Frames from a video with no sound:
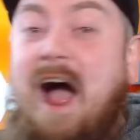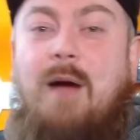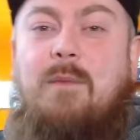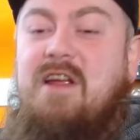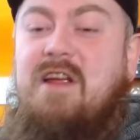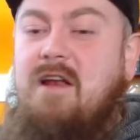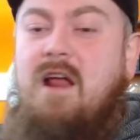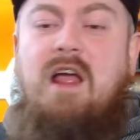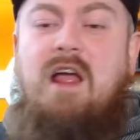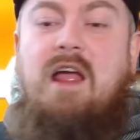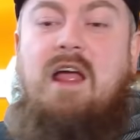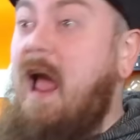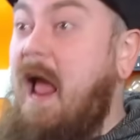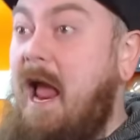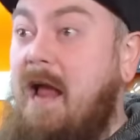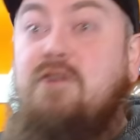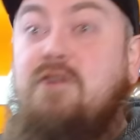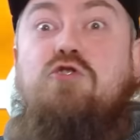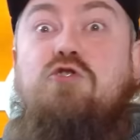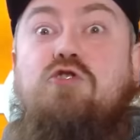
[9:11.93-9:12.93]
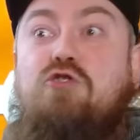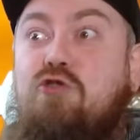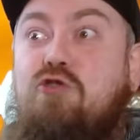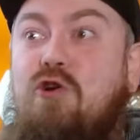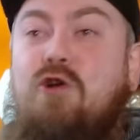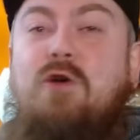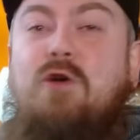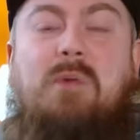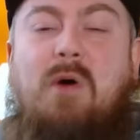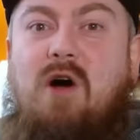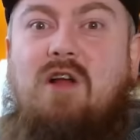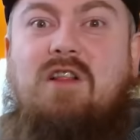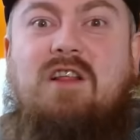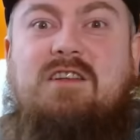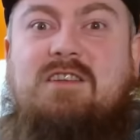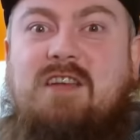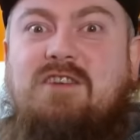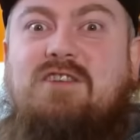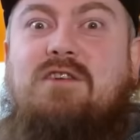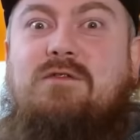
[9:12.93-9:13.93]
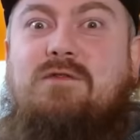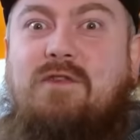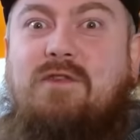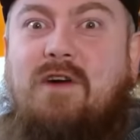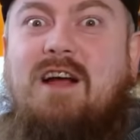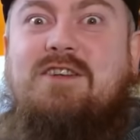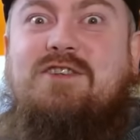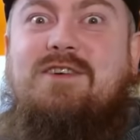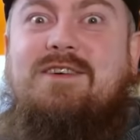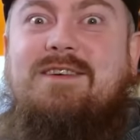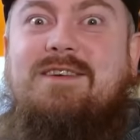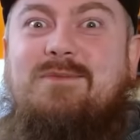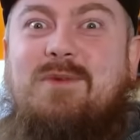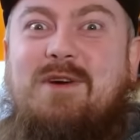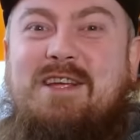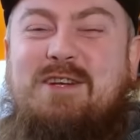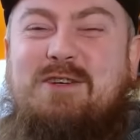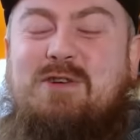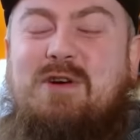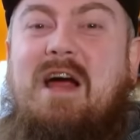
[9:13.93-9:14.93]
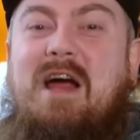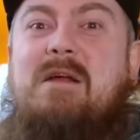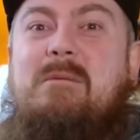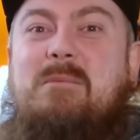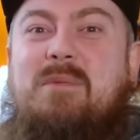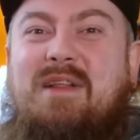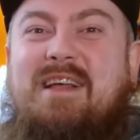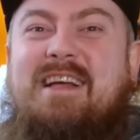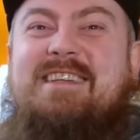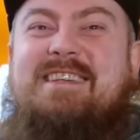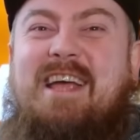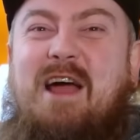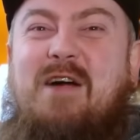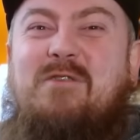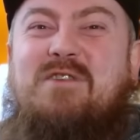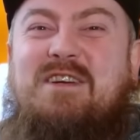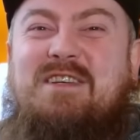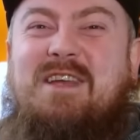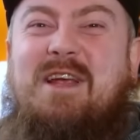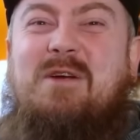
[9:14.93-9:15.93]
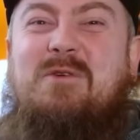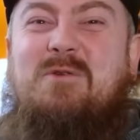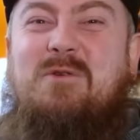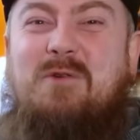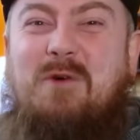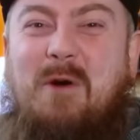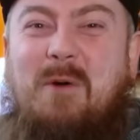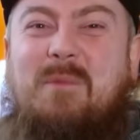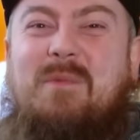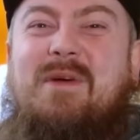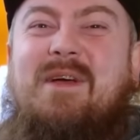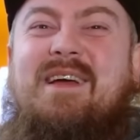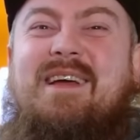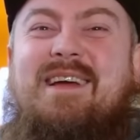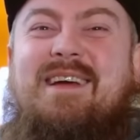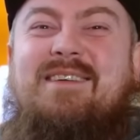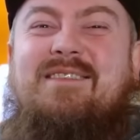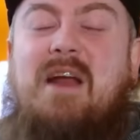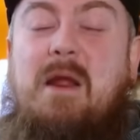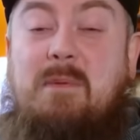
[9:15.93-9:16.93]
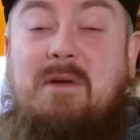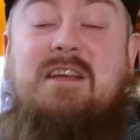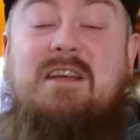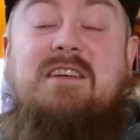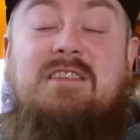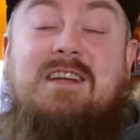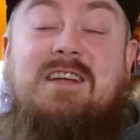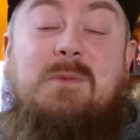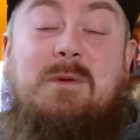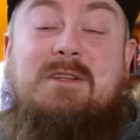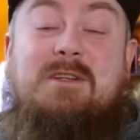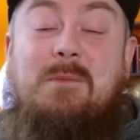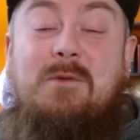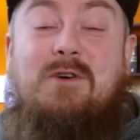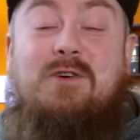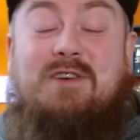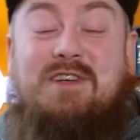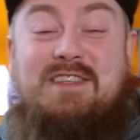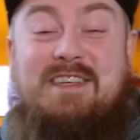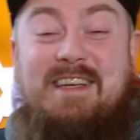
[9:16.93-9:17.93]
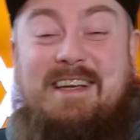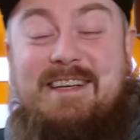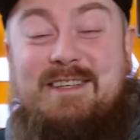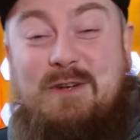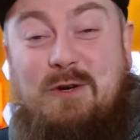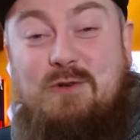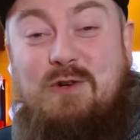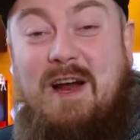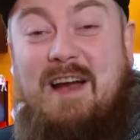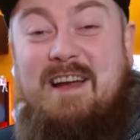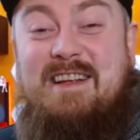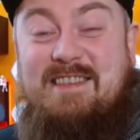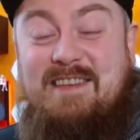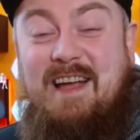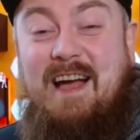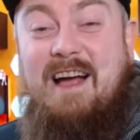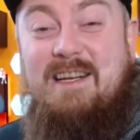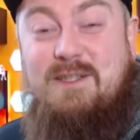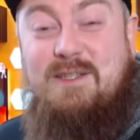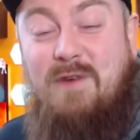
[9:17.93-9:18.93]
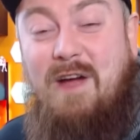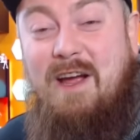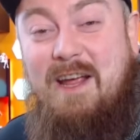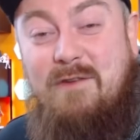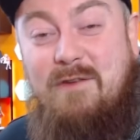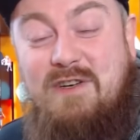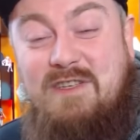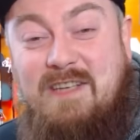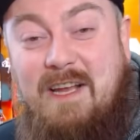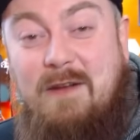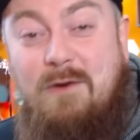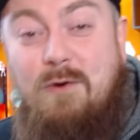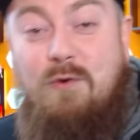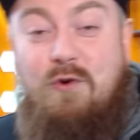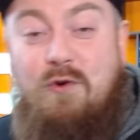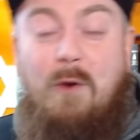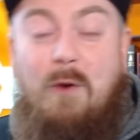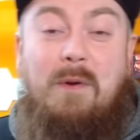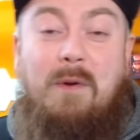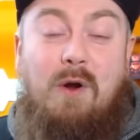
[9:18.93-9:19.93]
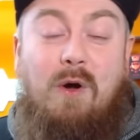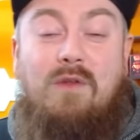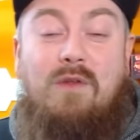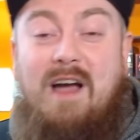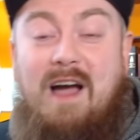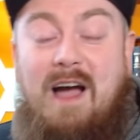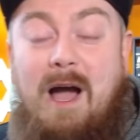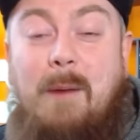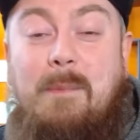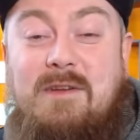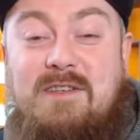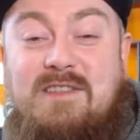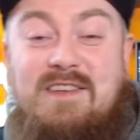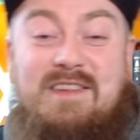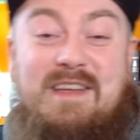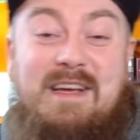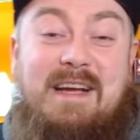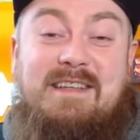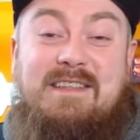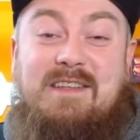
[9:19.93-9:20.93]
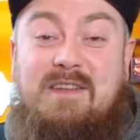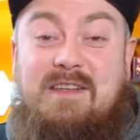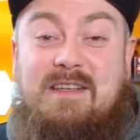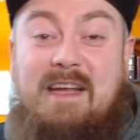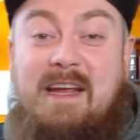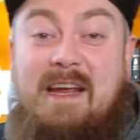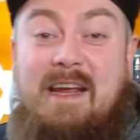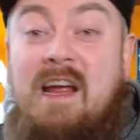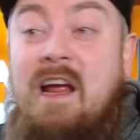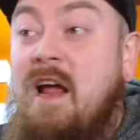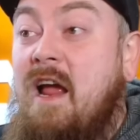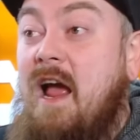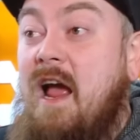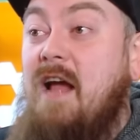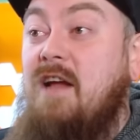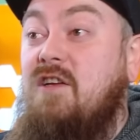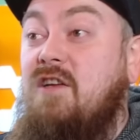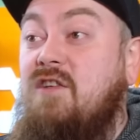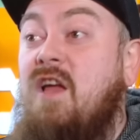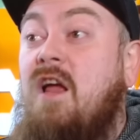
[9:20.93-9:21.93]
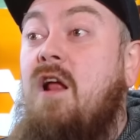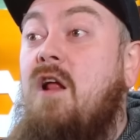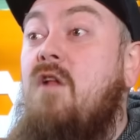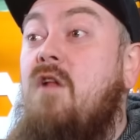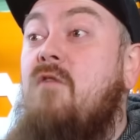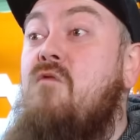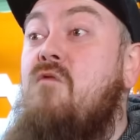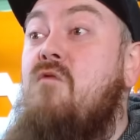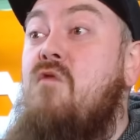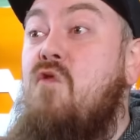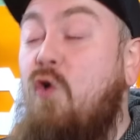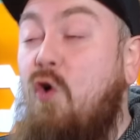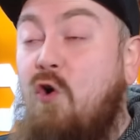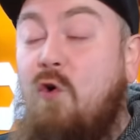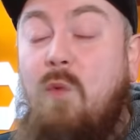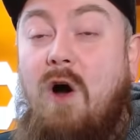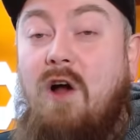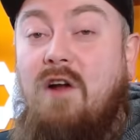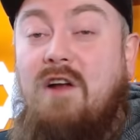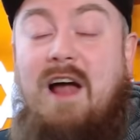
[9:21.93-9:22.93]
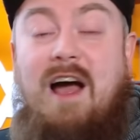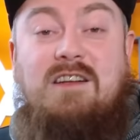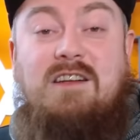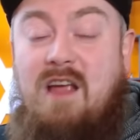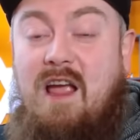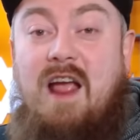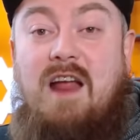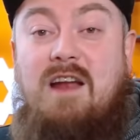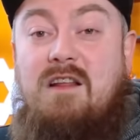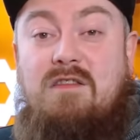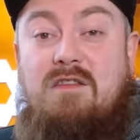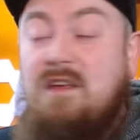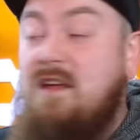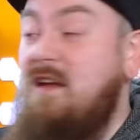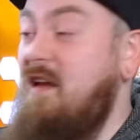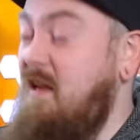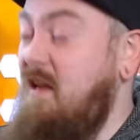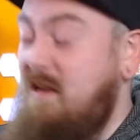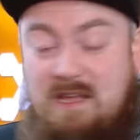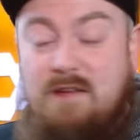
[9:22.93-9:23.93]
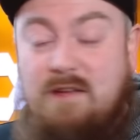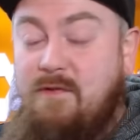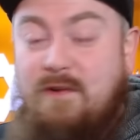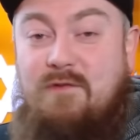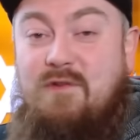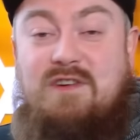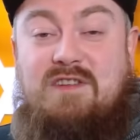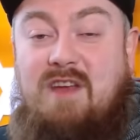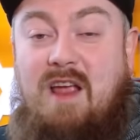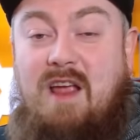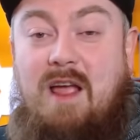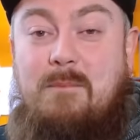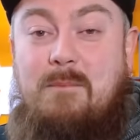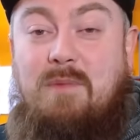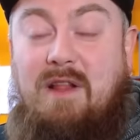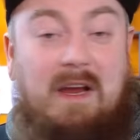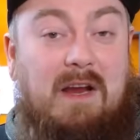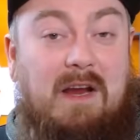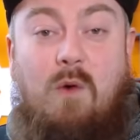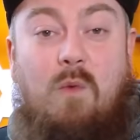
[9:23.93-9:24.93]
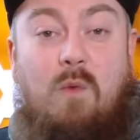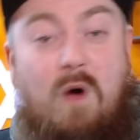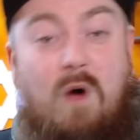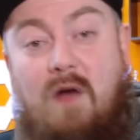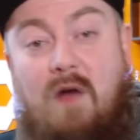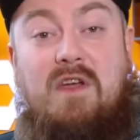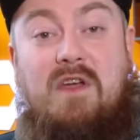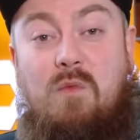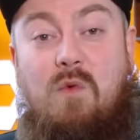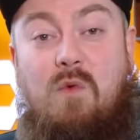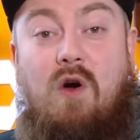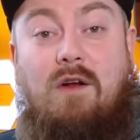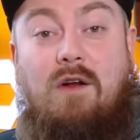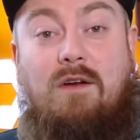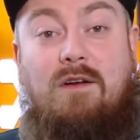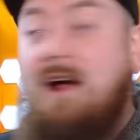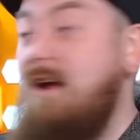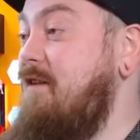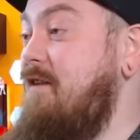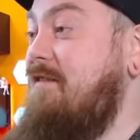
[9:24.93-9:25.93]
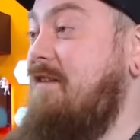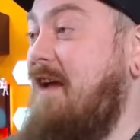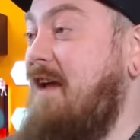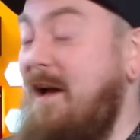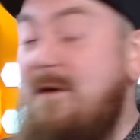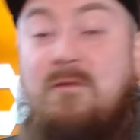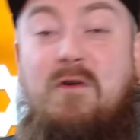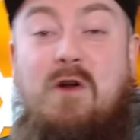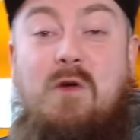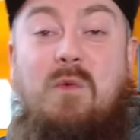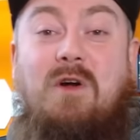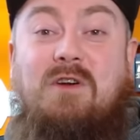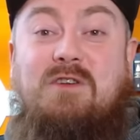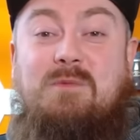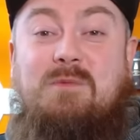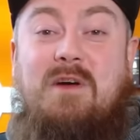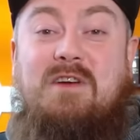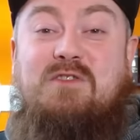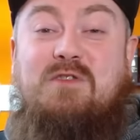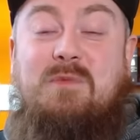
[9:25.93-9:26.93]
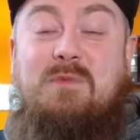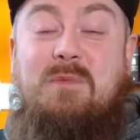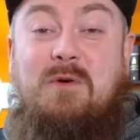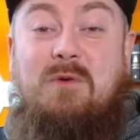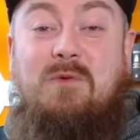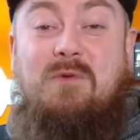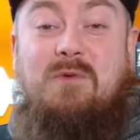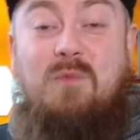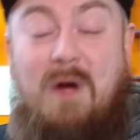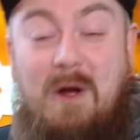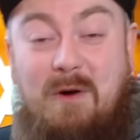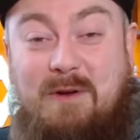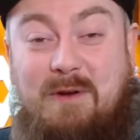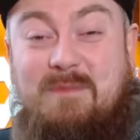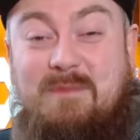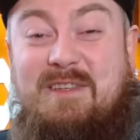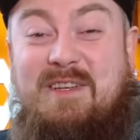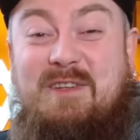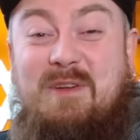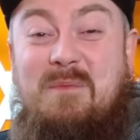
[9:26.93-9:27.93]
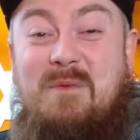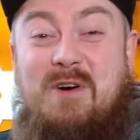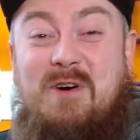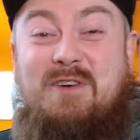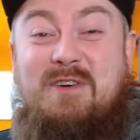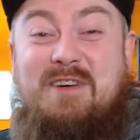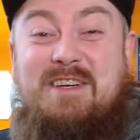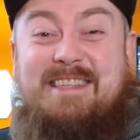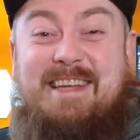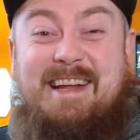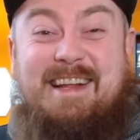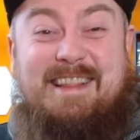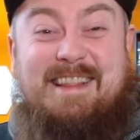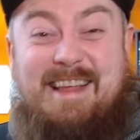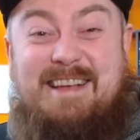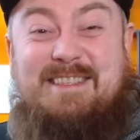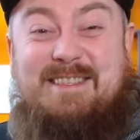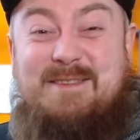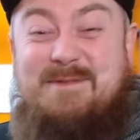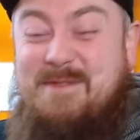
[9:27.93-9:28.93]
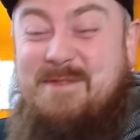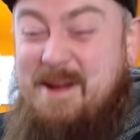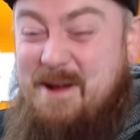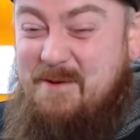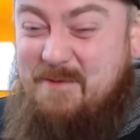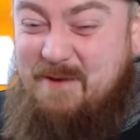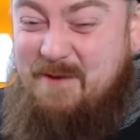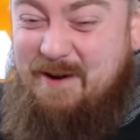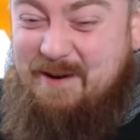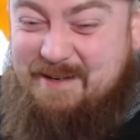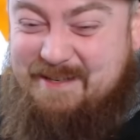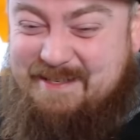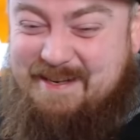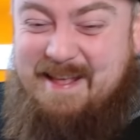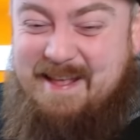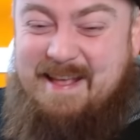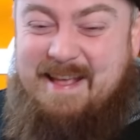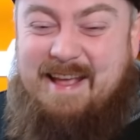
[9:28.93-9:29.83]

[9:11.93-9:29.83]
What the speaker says: mean, in true politician fashion, where you try and play to every single group, right? Because that's what democracy is. You're trying to satisfy every single group, and all that happens at the end of the day is no one has anything even resembling what they want, and everyone's miserable. Welcome to democracy. That's the way it works.